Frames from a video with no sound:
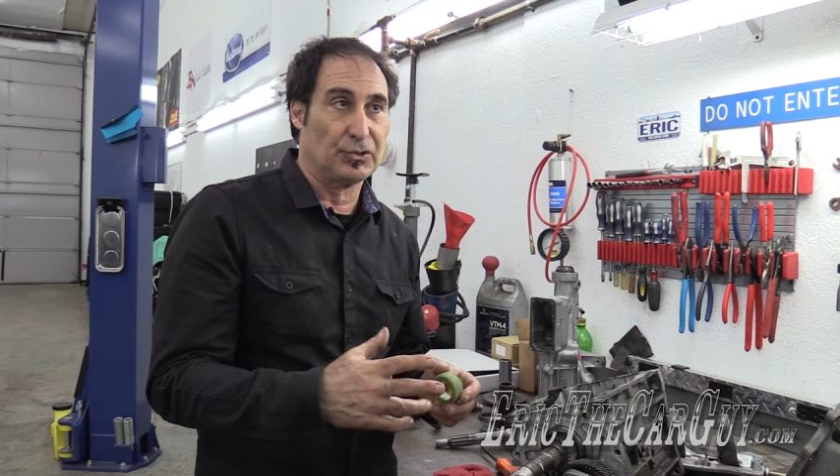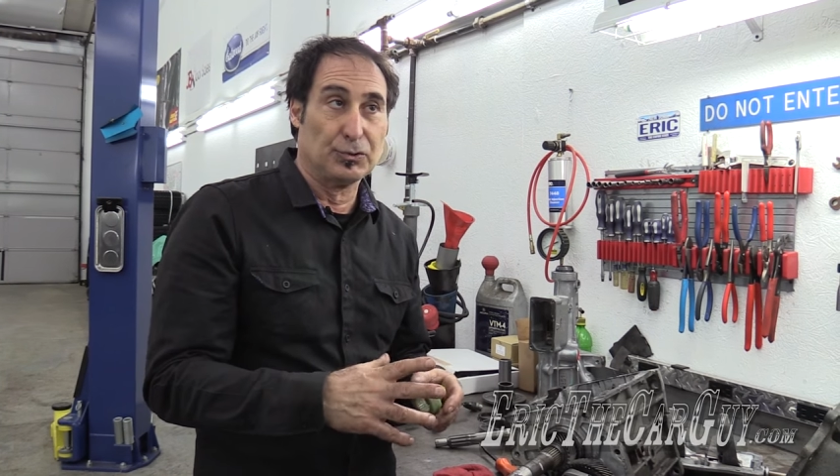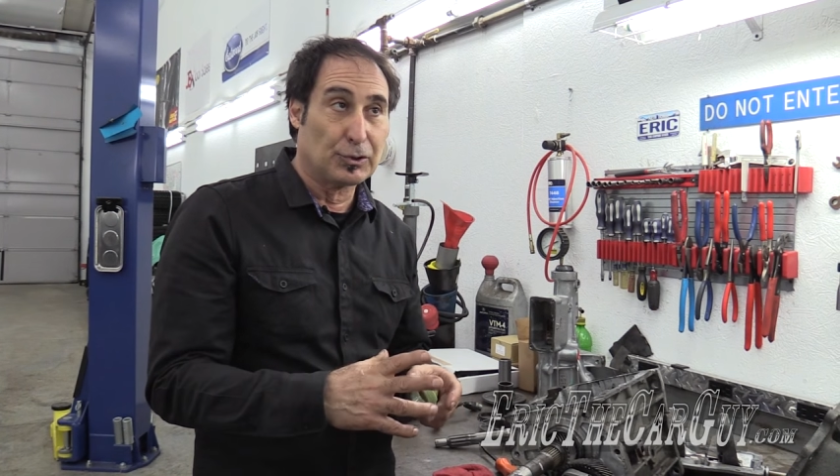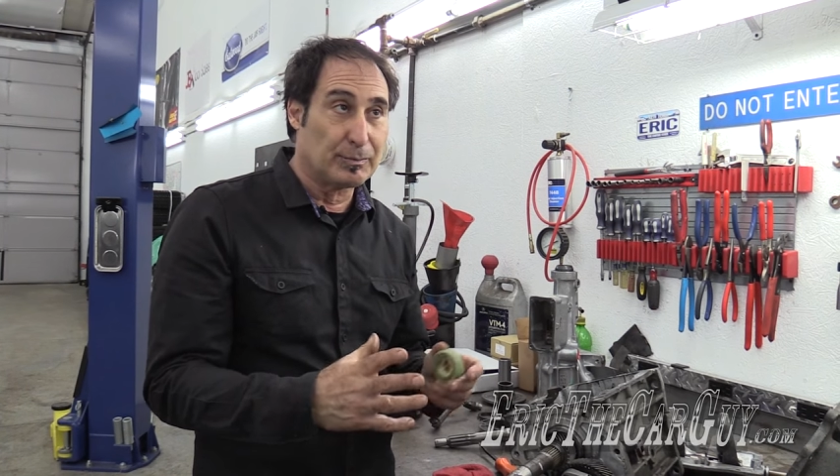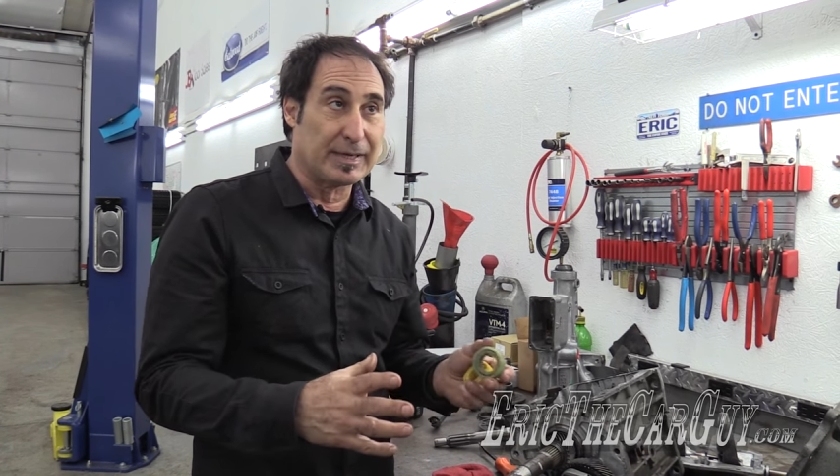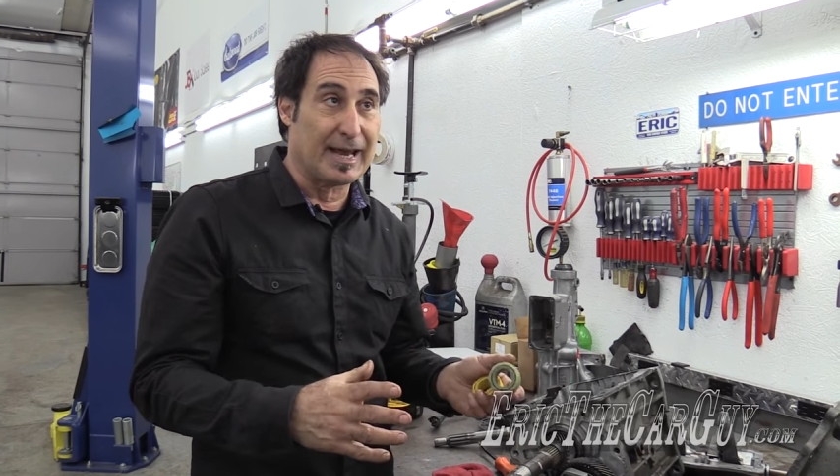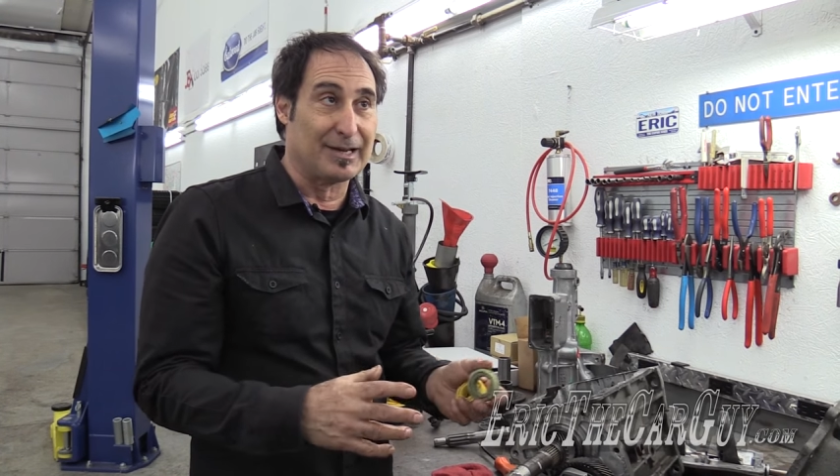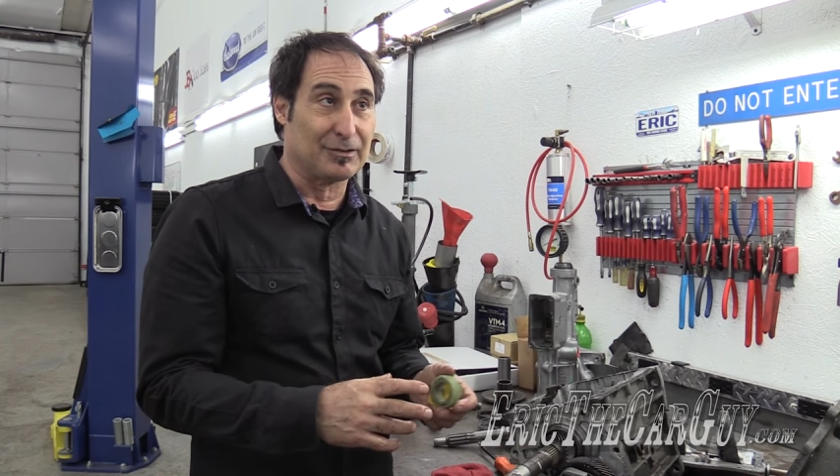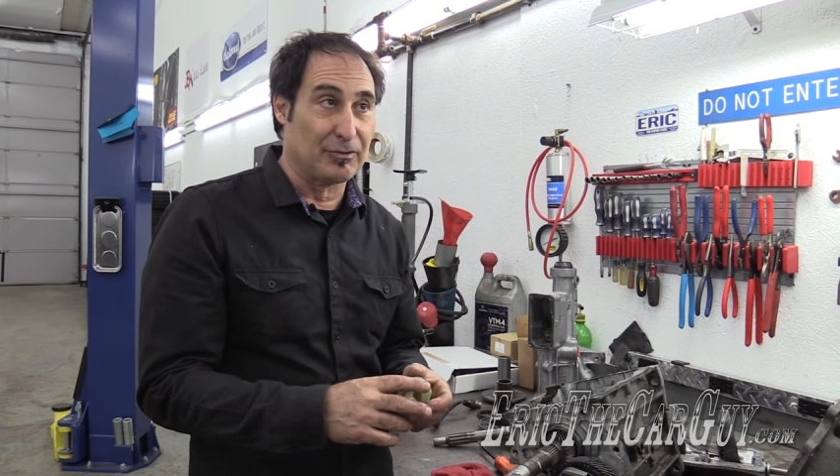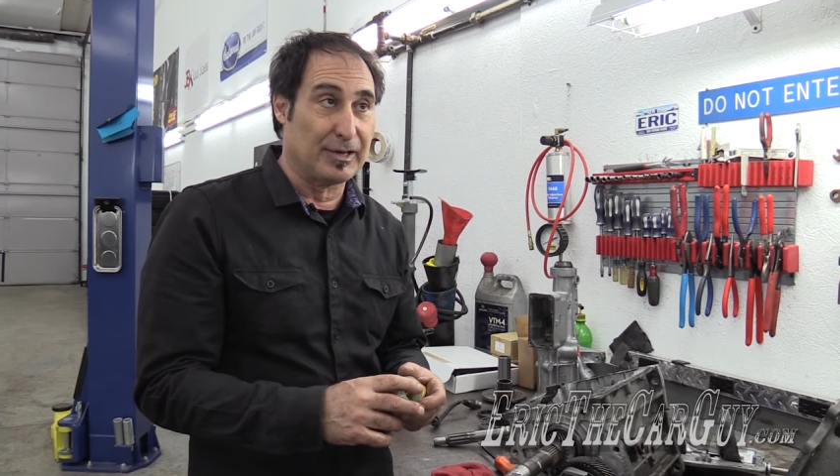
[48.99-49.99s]
you can be out
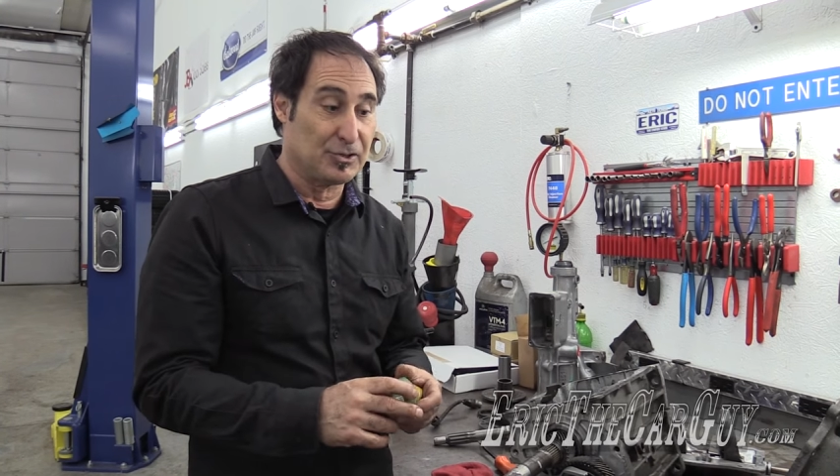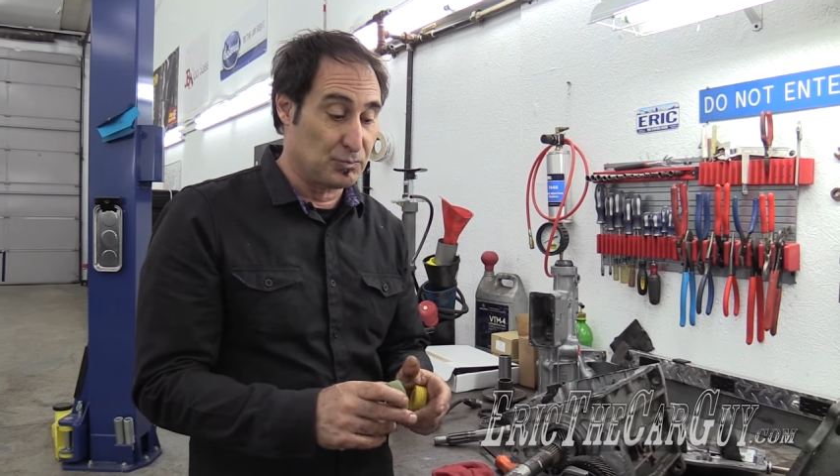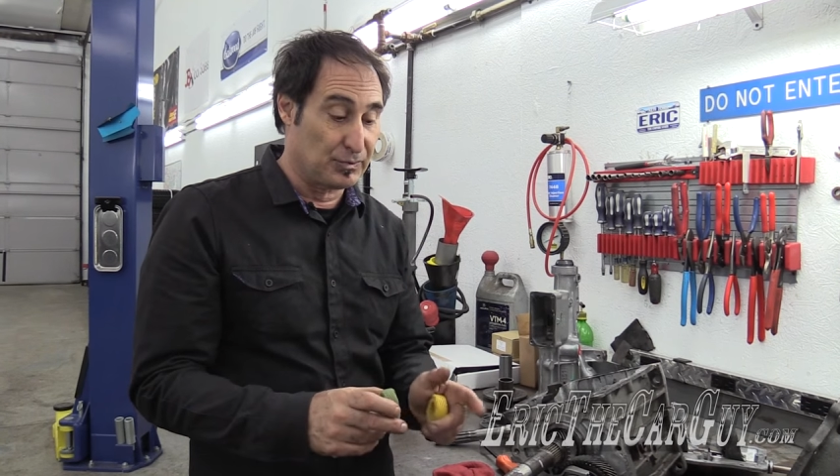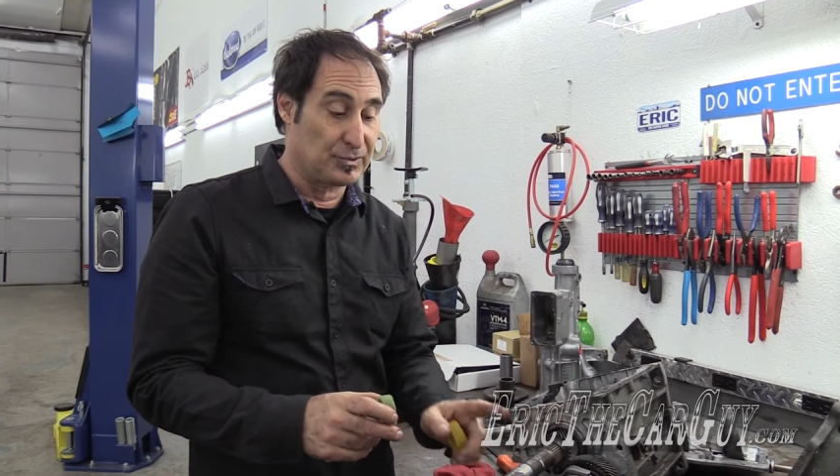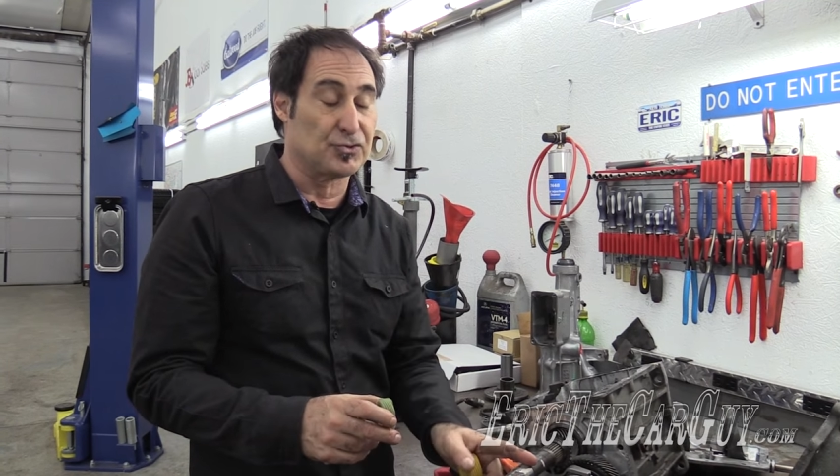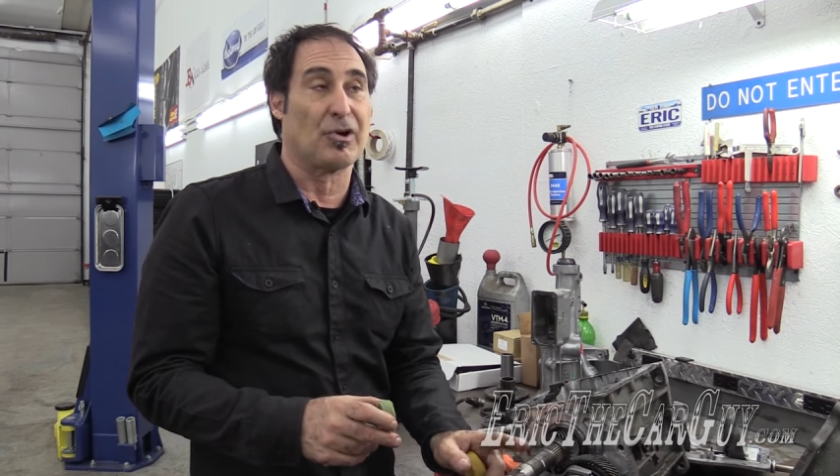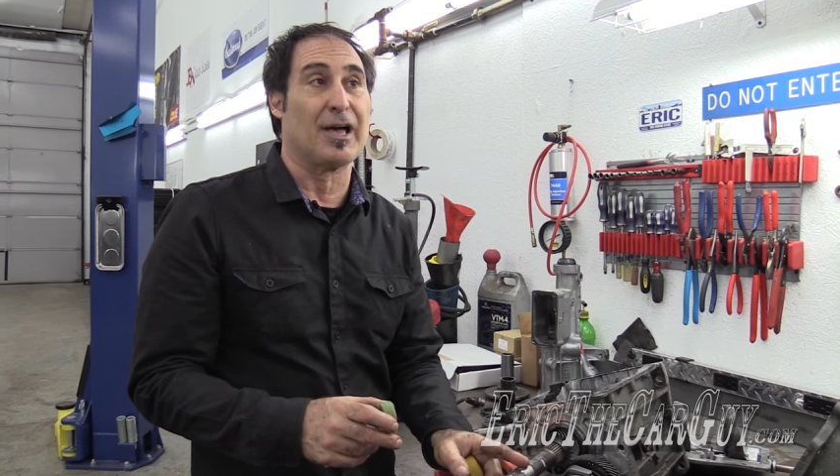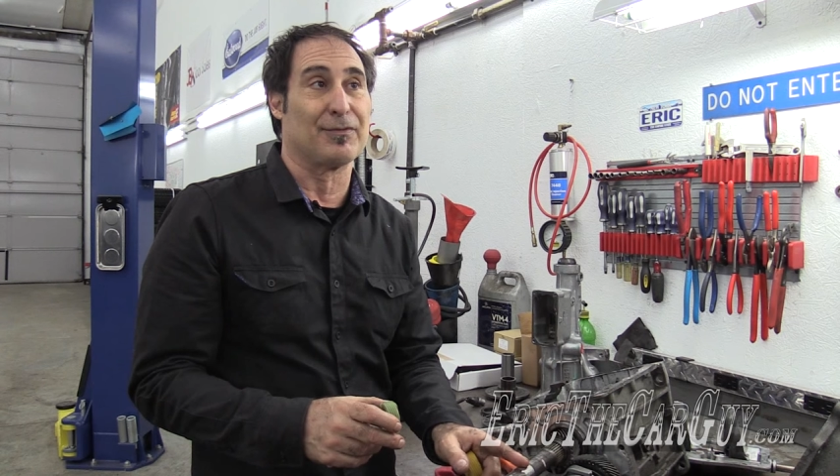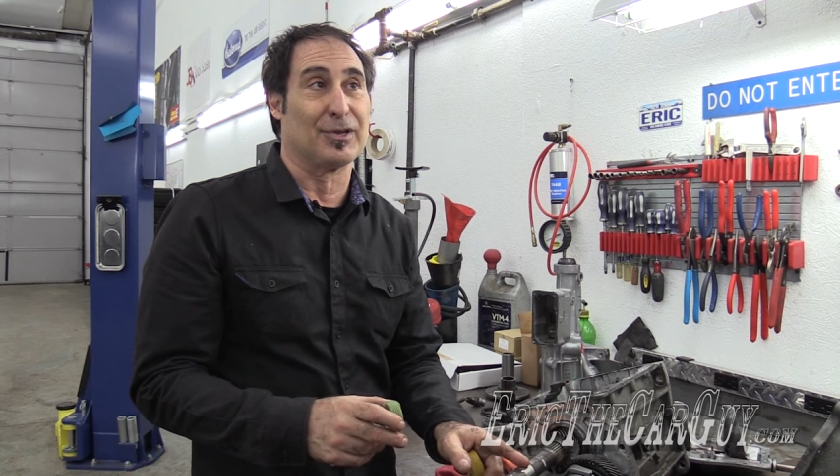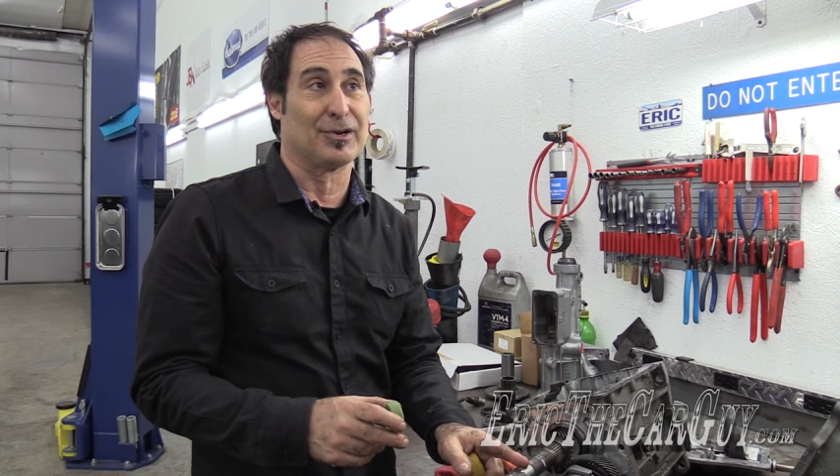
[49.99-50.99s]
of the range with the
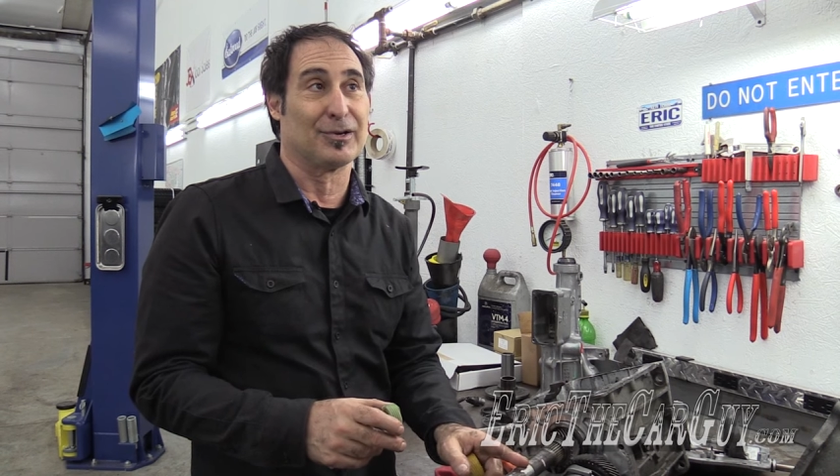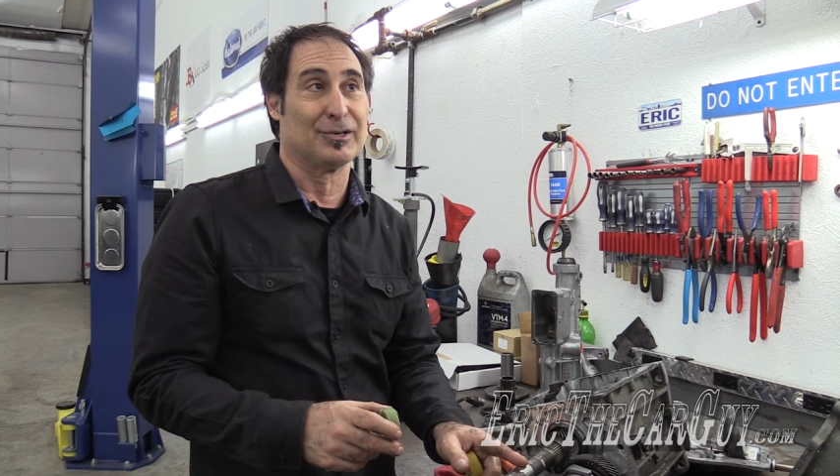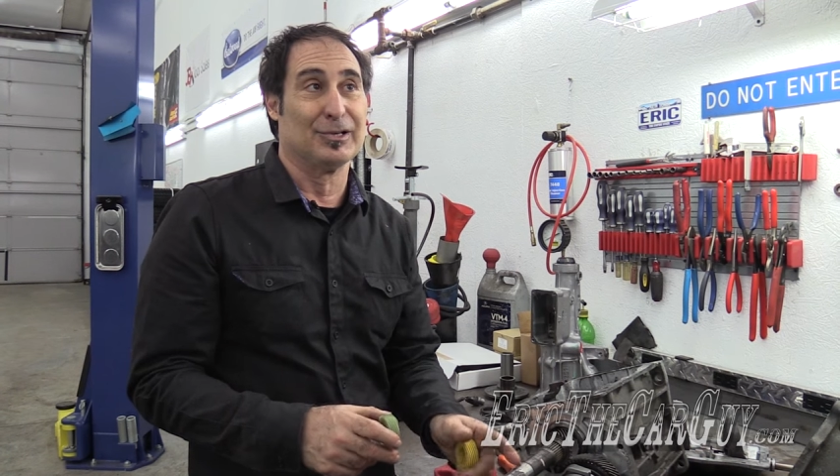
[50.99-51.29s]
drive gear.